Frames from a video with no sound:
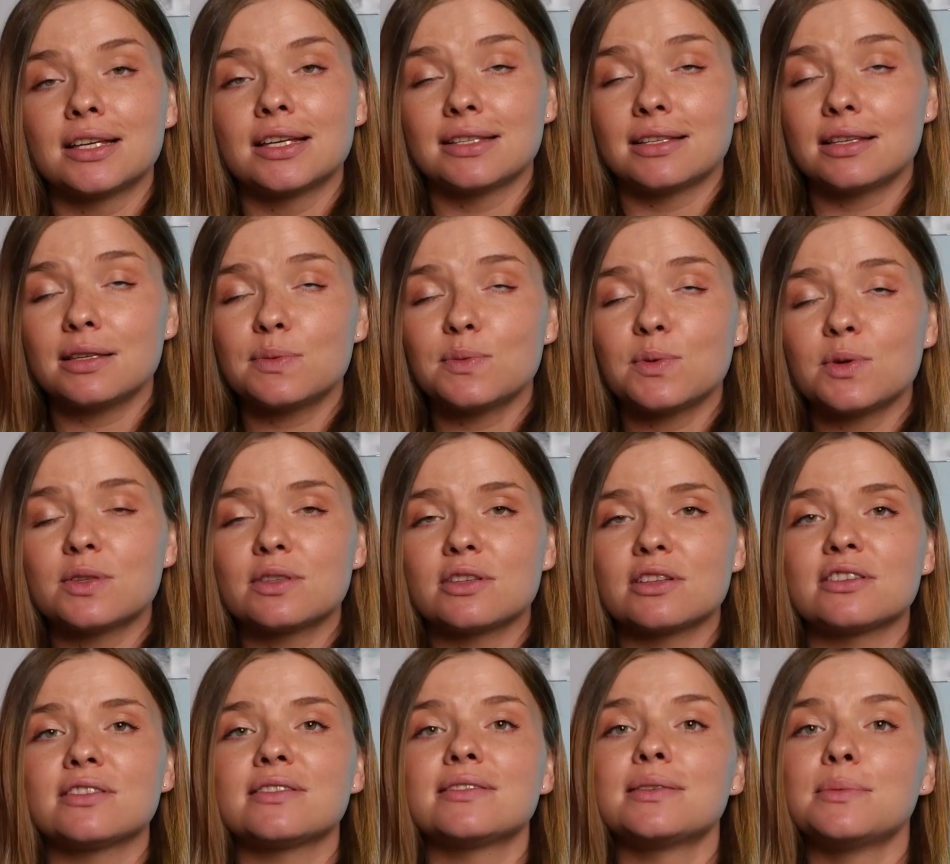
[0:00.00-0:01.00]
This was
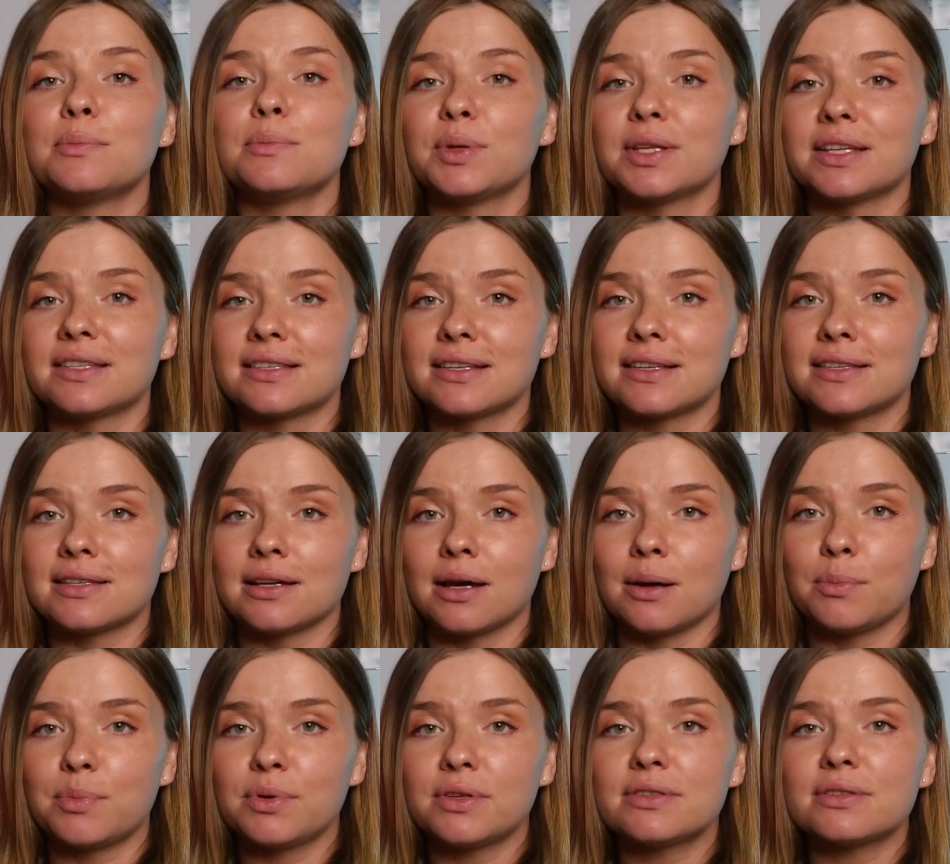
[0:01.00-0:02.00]
the simplest
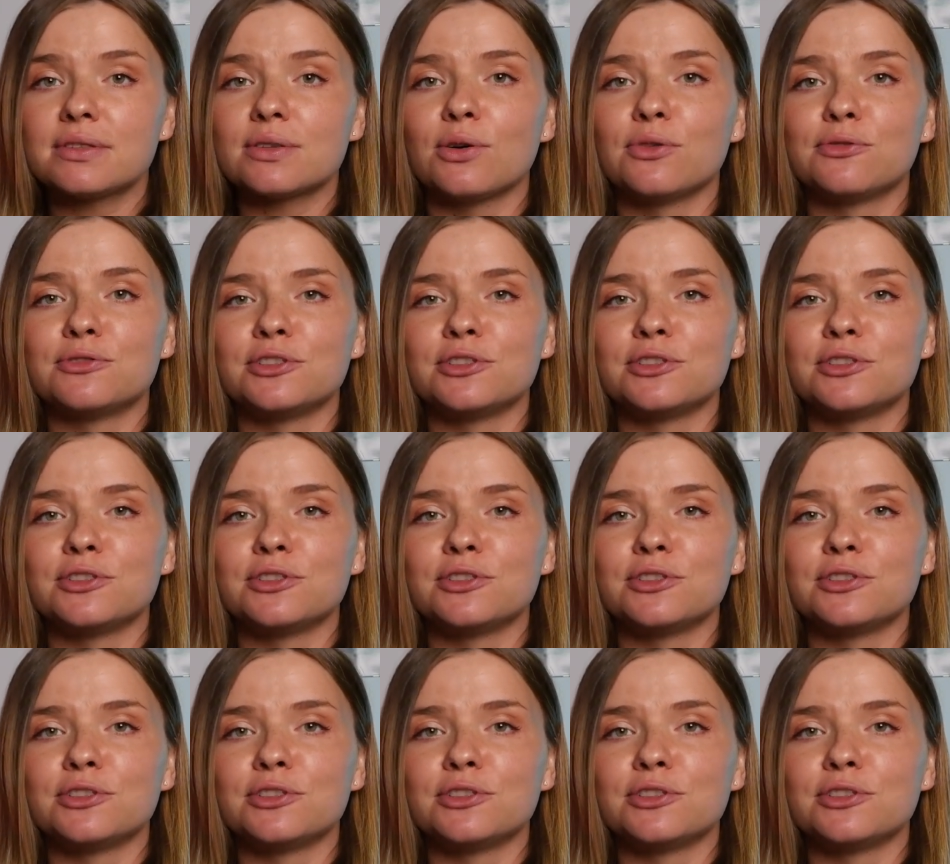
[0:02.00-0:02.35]
examples of